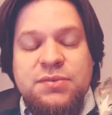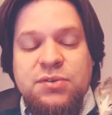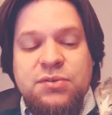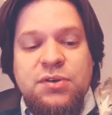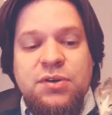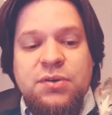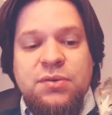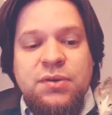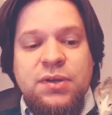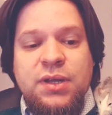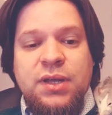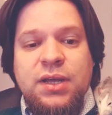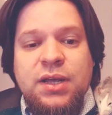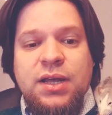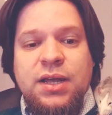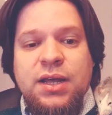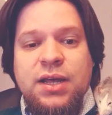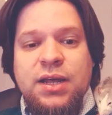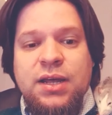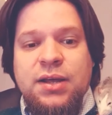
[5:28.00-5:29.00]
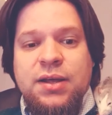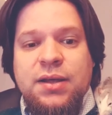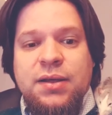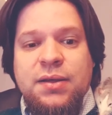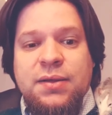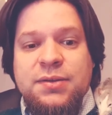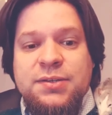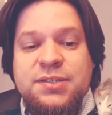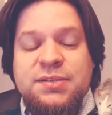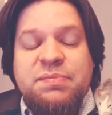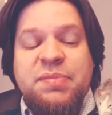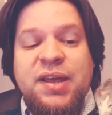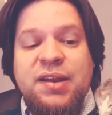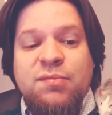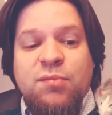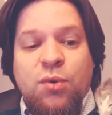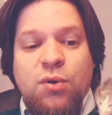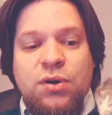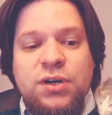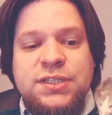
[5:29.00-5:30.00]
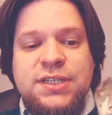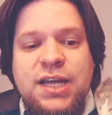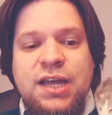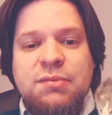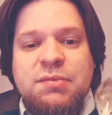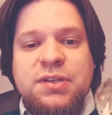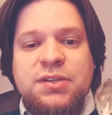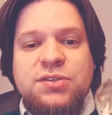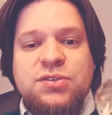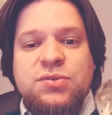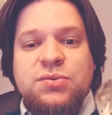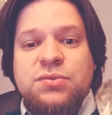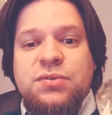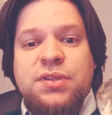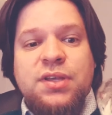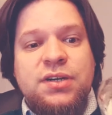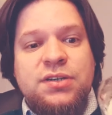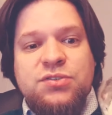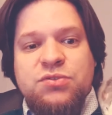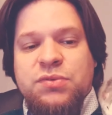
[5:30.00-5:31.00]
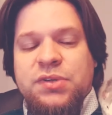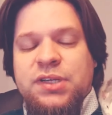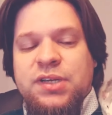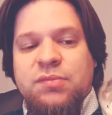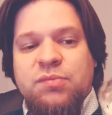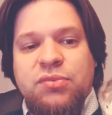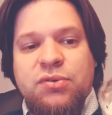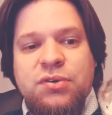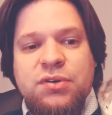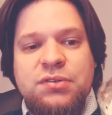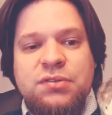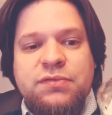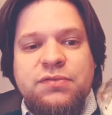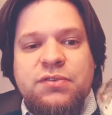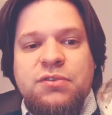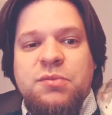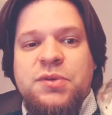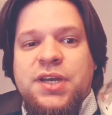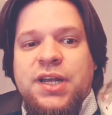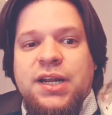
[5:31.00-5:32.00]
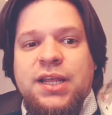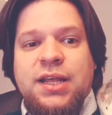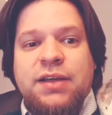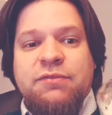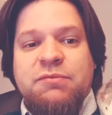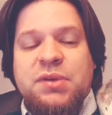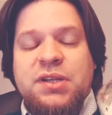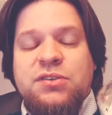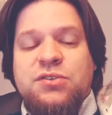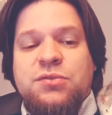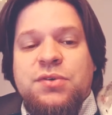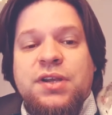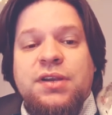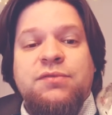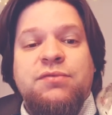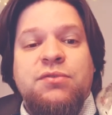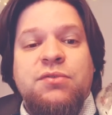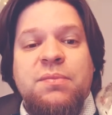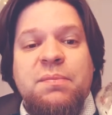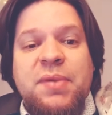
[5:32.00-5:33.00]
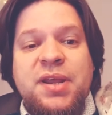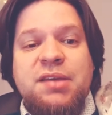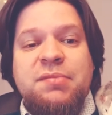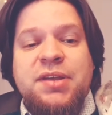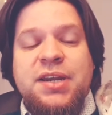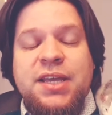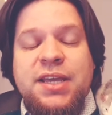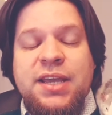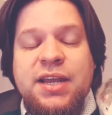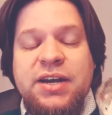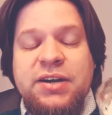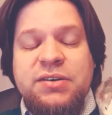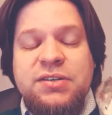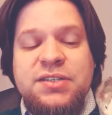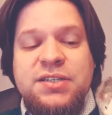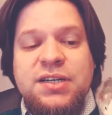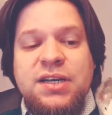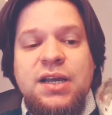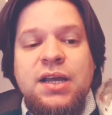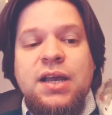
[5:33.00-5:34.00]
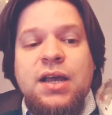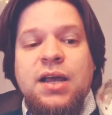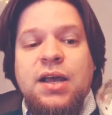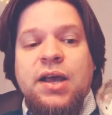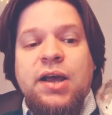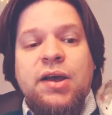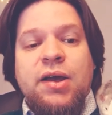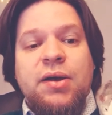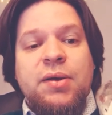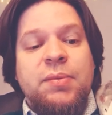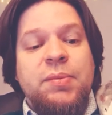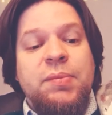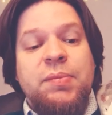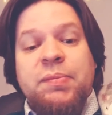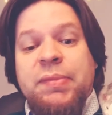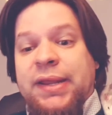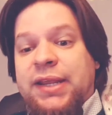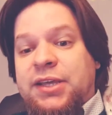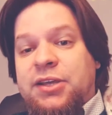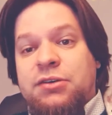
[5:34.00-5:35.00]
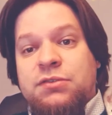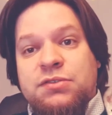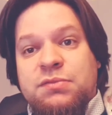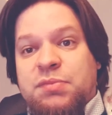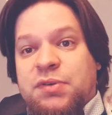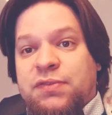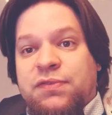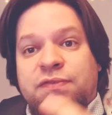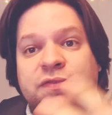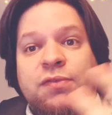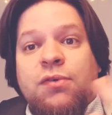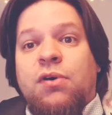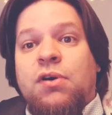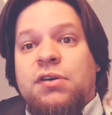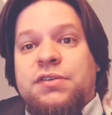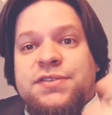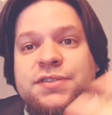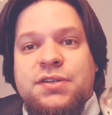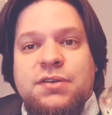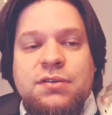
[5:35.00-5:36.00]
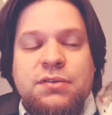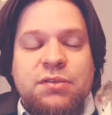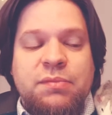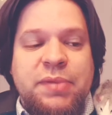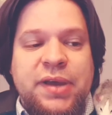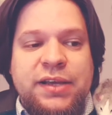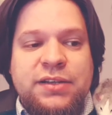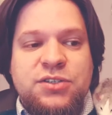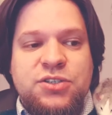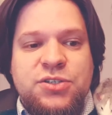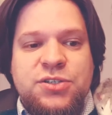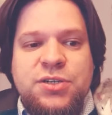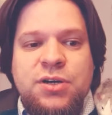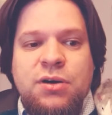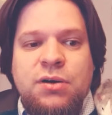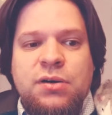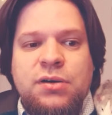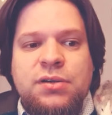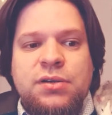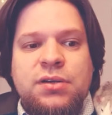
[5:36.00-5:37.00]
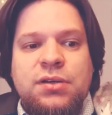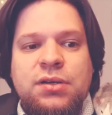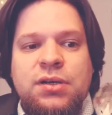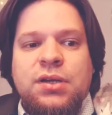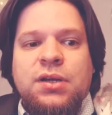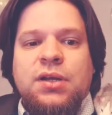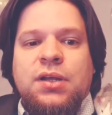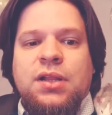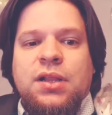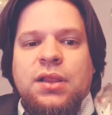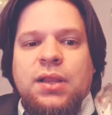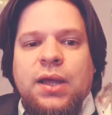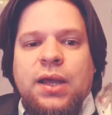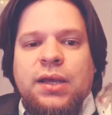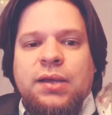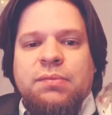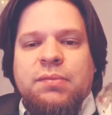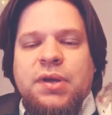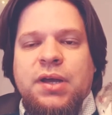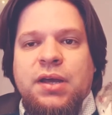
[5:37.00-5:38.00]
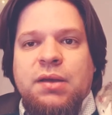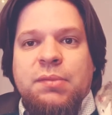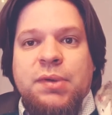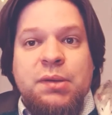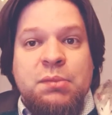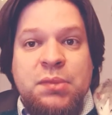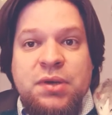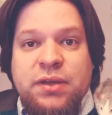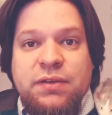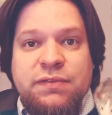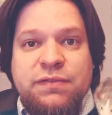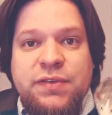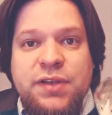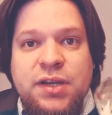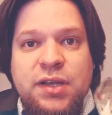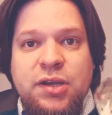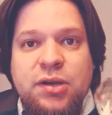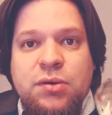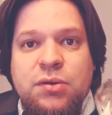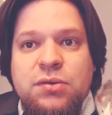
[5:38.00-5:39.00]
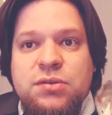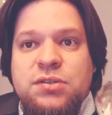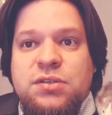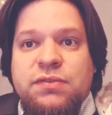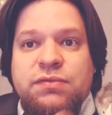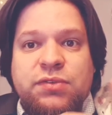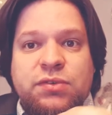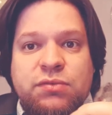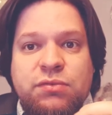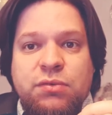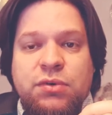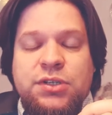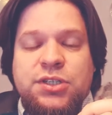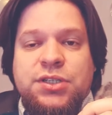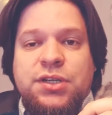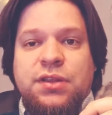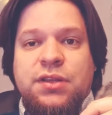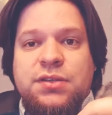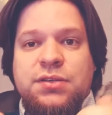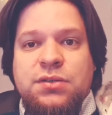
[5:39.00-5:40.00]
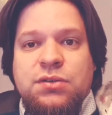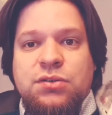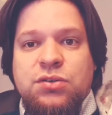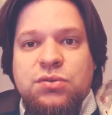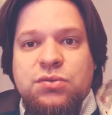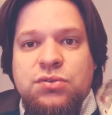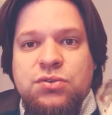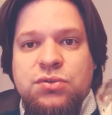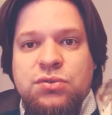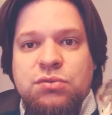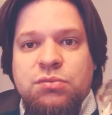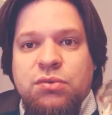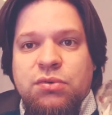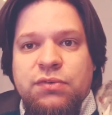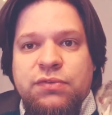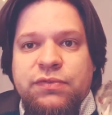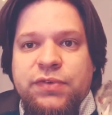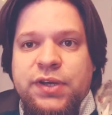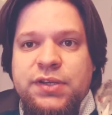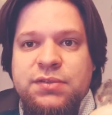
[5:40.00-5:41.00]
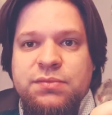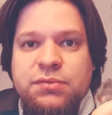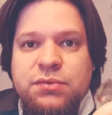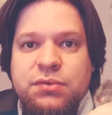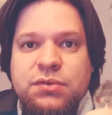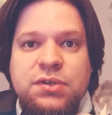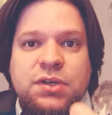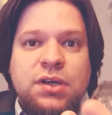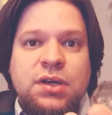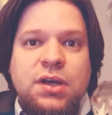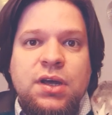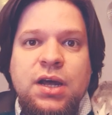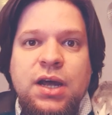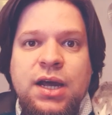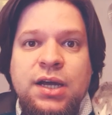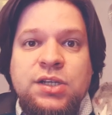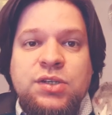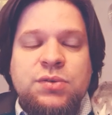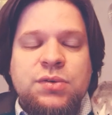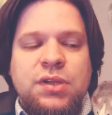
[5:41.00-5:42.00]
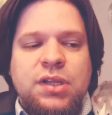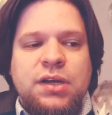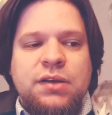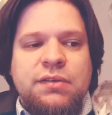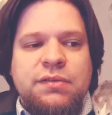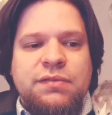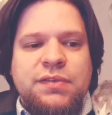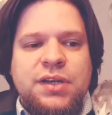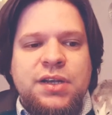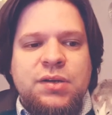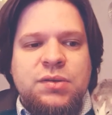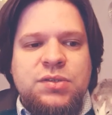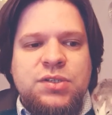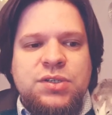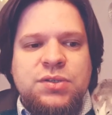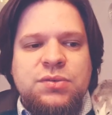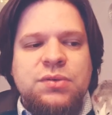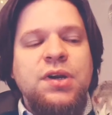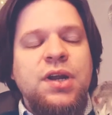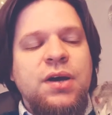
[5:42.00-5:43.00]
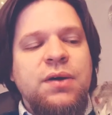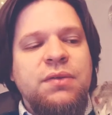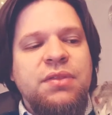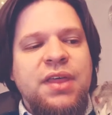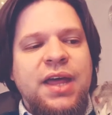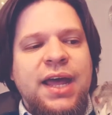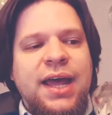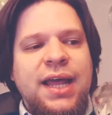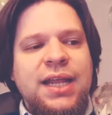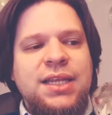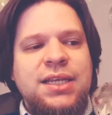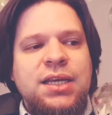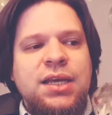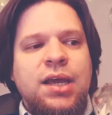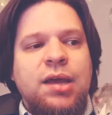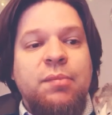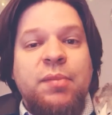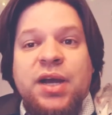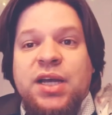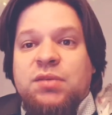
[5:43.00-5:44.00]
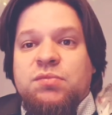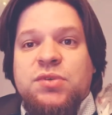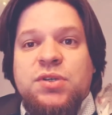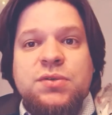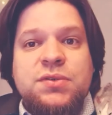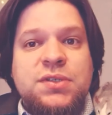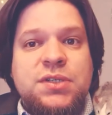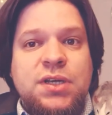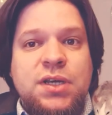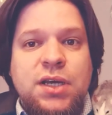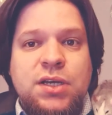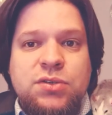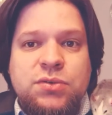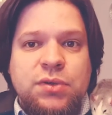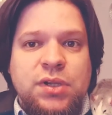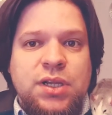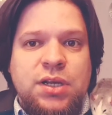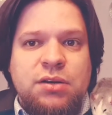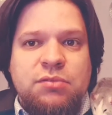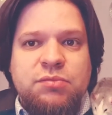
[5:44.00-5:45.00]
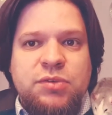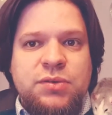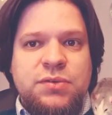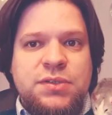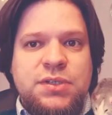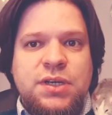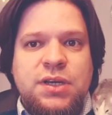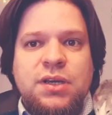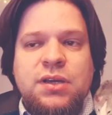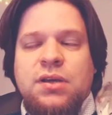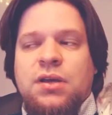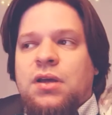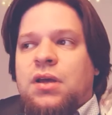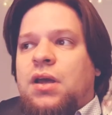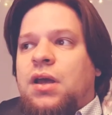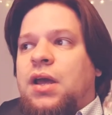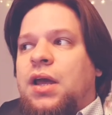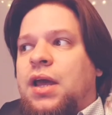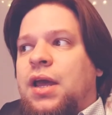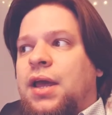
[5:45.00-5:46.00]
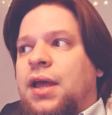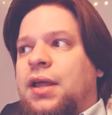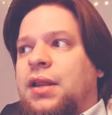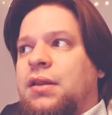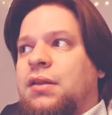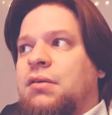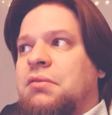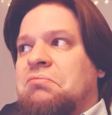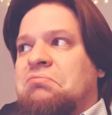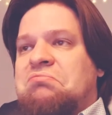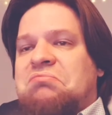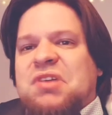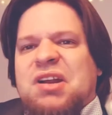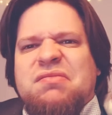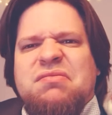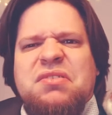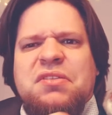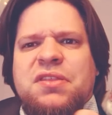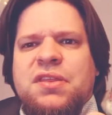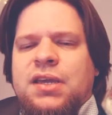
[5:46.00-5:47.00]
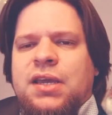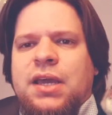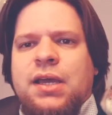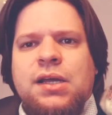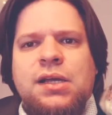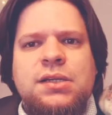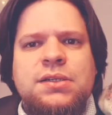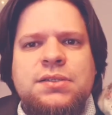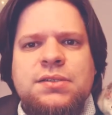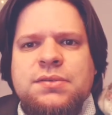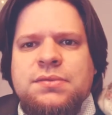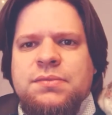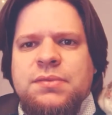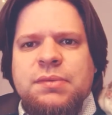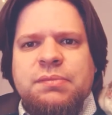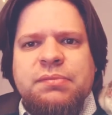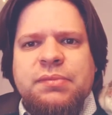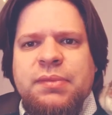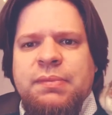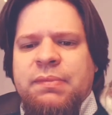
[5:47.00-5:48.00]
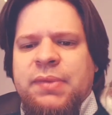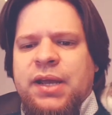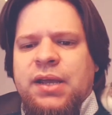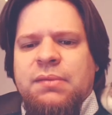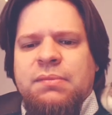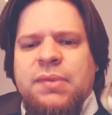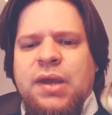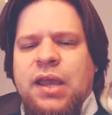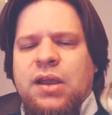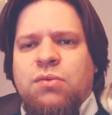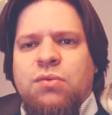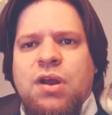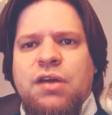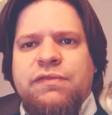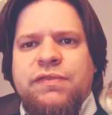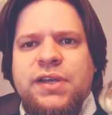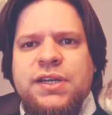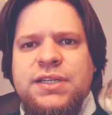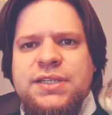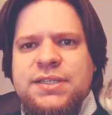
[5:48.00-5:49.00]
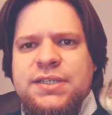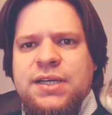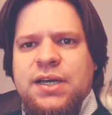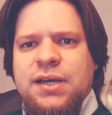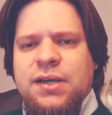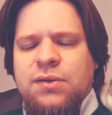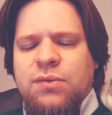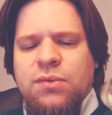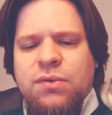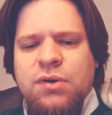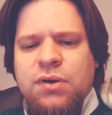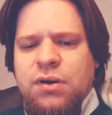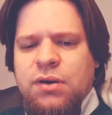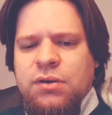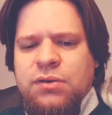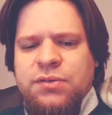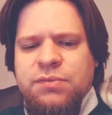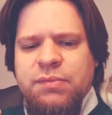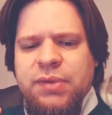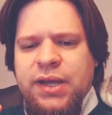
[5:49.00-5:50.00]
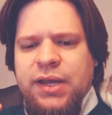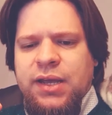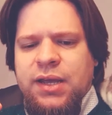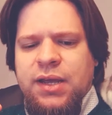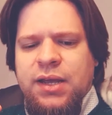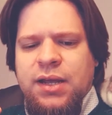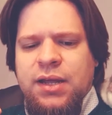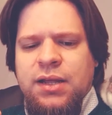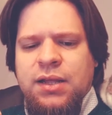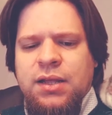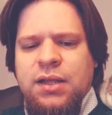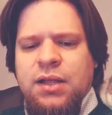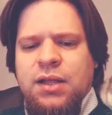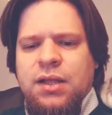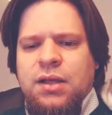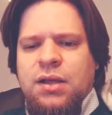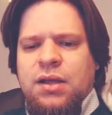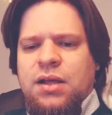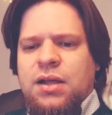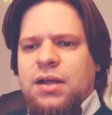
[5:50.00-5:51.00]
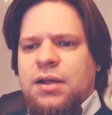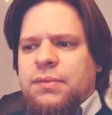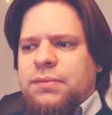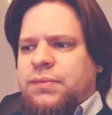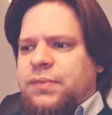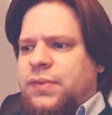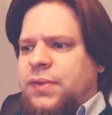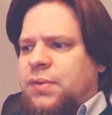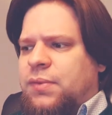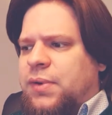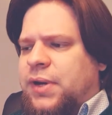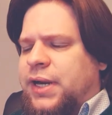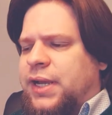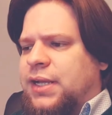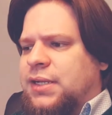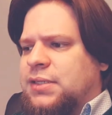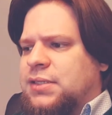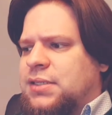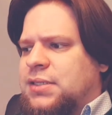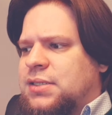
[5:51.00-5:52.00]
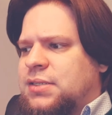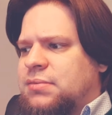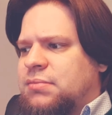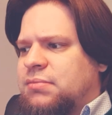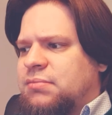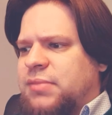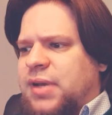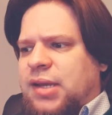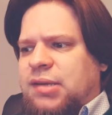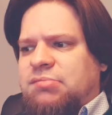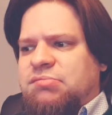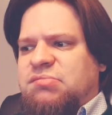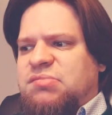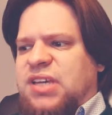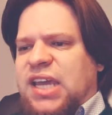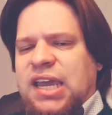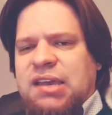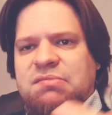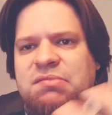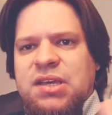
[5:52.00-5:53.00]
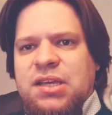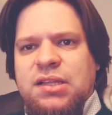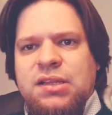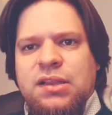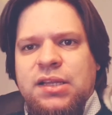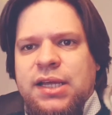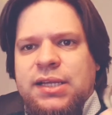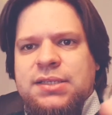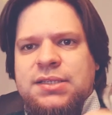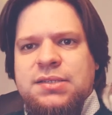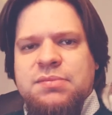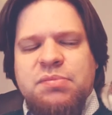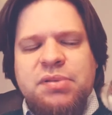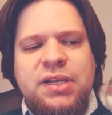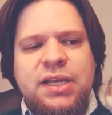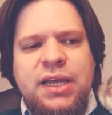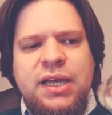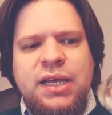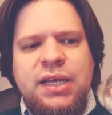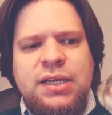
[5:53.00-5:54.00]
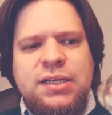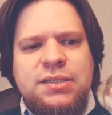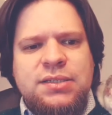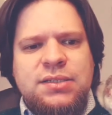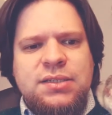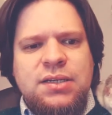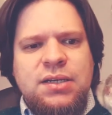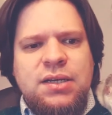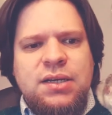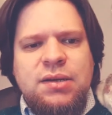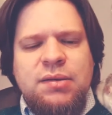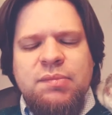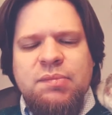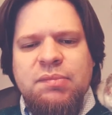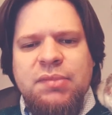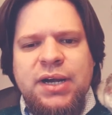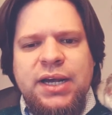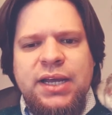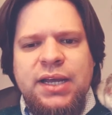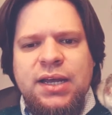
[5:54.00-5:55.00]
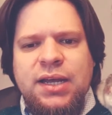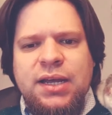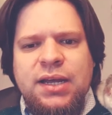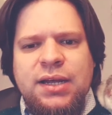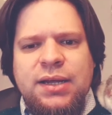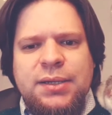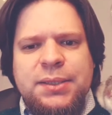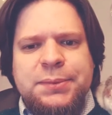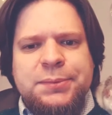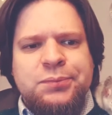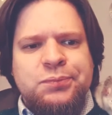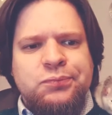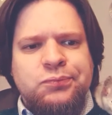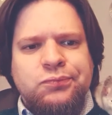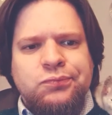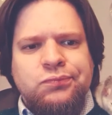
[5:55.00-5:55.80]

you know uh, spend more time into that is really important for me that I've been doing for many many years uh, many years before third page started like my, my, my videos if you're watching this on YouTube or Facebook I do a lot of videos you know that my music do a lot of music and everything else, my, my graphic design work, my, uh, um, what else, my gaming let's plays, my, uh,